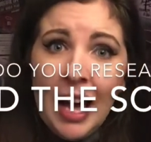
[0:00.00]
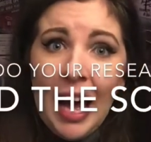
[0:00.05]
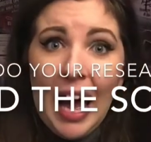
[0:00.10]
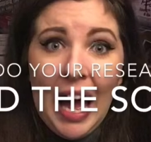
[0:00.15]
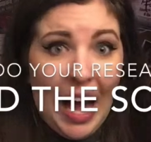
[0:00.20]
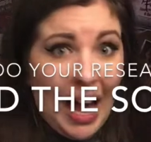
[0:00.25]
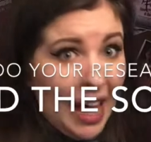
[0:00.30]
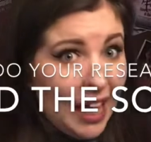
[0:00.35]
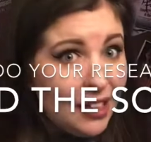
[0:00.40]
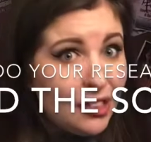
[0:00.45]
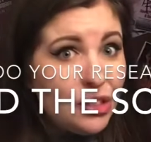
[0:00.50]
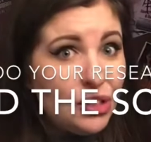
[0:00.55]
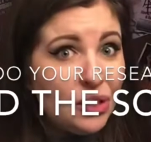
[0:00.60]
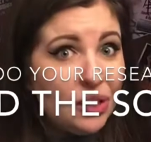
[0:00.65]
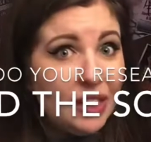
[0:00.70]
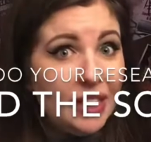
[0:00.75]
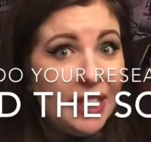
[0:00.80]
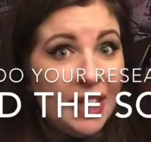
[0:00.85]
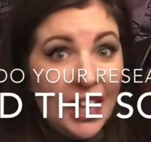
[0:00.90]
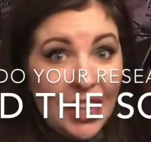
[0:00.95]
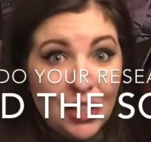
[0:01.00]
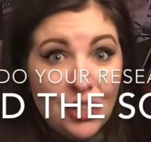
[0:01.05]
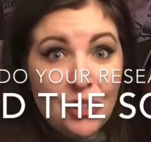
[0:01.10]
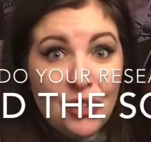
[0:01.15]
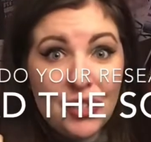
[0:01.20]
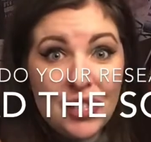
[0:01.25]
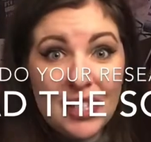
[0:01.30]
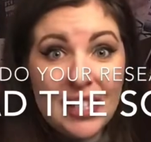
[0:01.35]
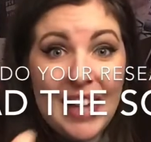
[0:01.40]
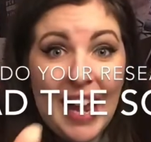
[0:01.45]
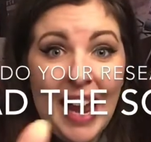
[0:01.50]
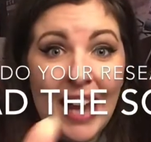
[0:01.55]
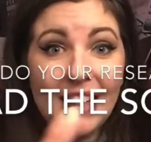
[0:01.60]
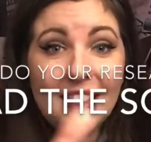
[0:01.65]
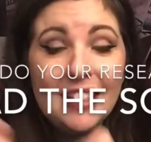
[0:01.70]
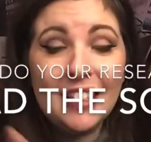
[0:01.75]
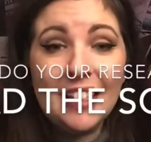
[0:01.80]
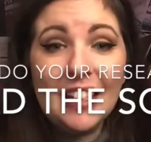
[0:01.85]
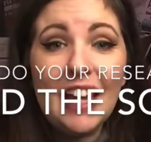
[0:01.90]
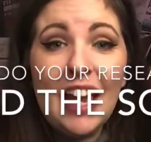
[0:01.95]
Actually understand
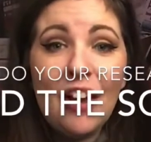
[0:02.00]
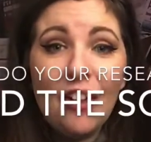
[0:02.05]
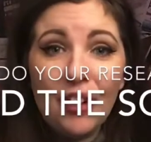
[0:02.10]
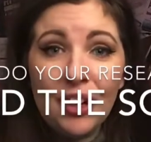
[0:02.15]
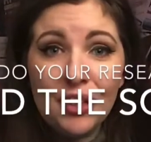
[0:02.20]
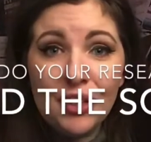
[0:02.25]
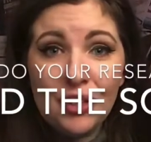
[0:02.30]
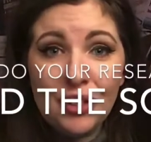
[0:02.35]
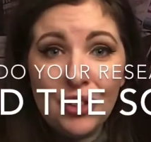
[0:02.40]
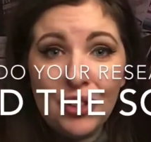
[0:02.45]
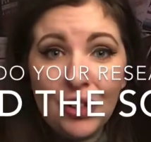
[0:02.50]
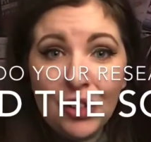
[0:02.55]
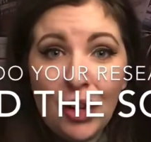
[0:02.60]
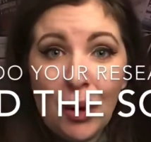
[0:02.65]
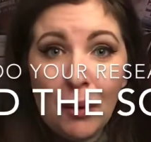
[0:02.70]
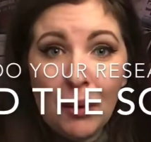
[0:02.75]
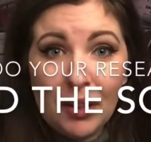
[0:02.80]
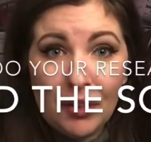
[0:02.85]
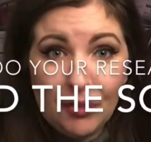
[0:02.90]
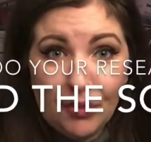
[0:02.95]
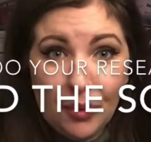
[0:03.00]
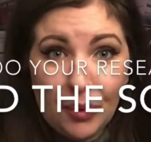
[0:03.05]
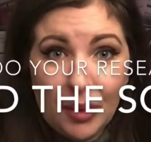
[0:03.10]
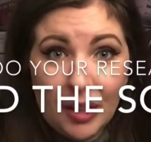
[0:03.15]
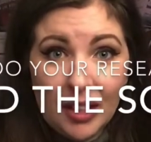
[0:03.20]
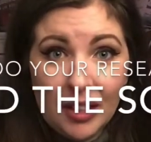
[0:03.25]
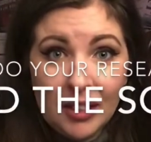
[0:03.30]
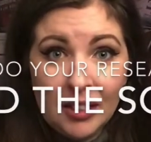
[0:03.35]
the character you're going for.